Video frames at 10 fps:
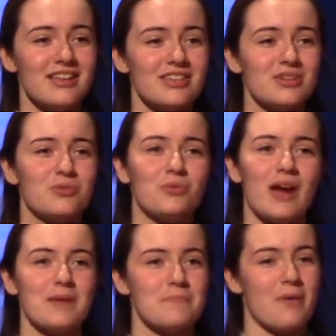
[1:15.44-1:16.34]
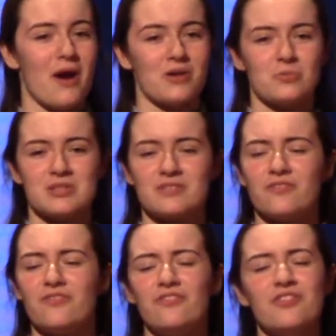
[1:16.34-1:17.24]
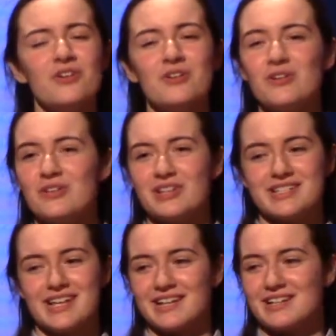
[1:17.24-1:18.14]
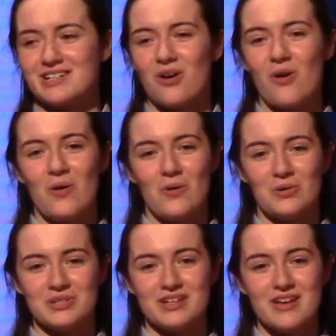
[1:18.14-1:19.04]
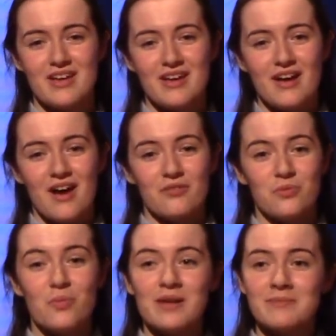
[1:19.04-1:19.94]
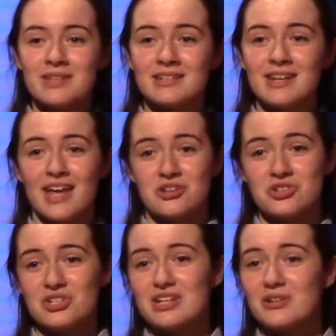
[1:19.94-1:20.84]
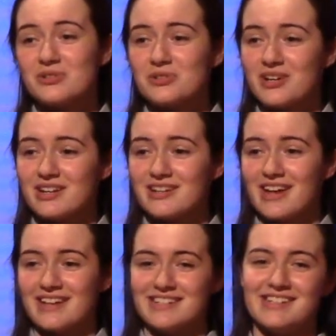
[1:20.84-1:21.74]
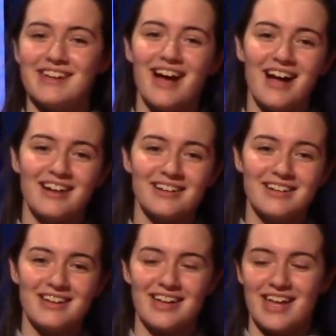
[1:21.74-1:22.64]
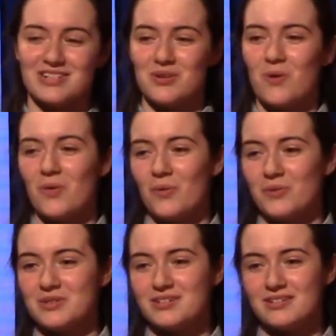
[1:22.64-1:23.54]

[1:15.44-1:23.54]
The great barn was full as it could hold, of women and children and young and old.